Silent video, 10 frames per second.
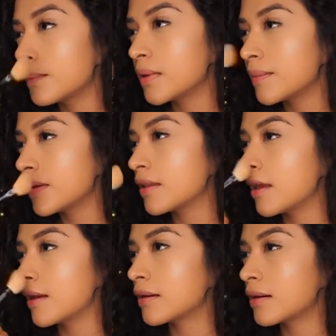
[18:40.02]
maybe
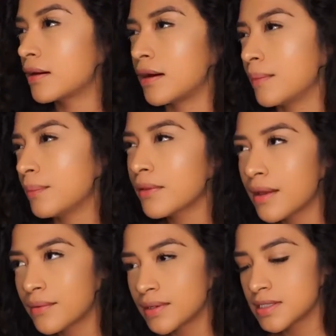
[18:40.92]
like a couple
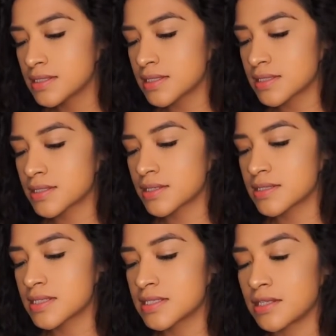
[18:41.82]
hours. It's
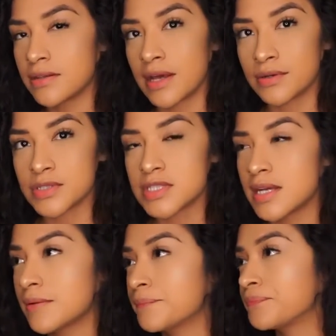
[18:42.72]
called San Ciro de
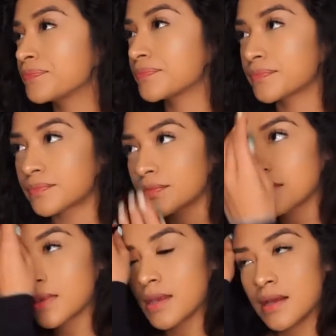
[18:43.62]
Acosta.
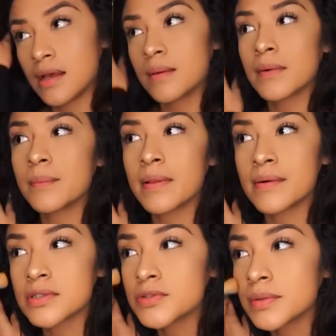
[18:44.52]
Couple
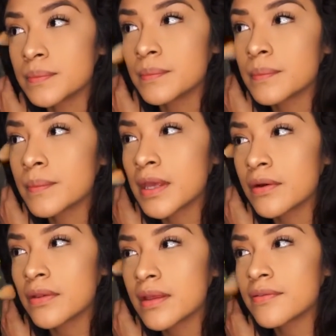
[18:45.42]
hours from
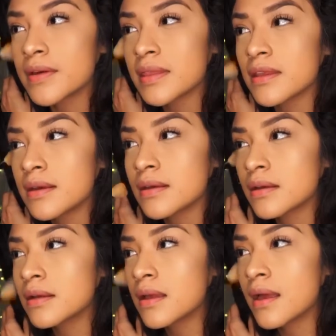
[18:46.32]
Mexico DF, I think.
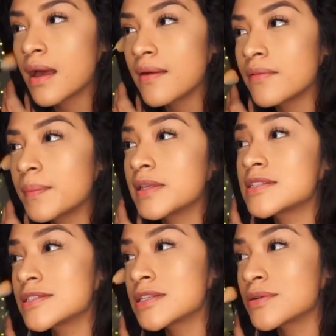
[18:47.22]
I haven't
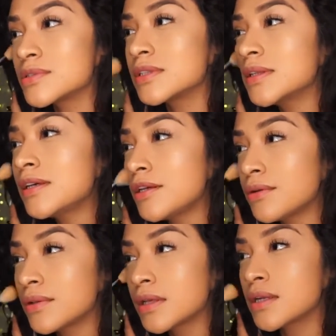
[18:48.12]
been since I was
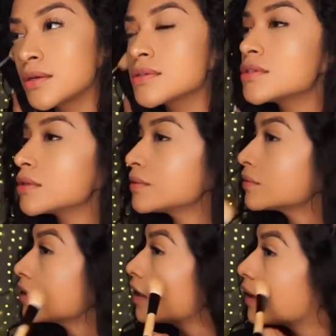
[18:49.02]
little, so
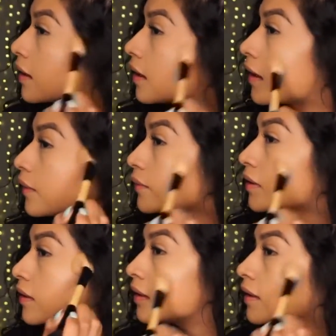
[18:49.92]
I
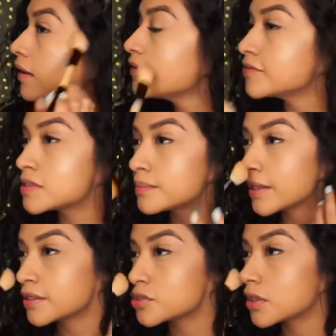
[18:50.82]
would love to
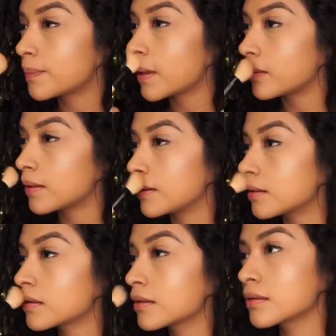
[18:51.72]
make a trip out there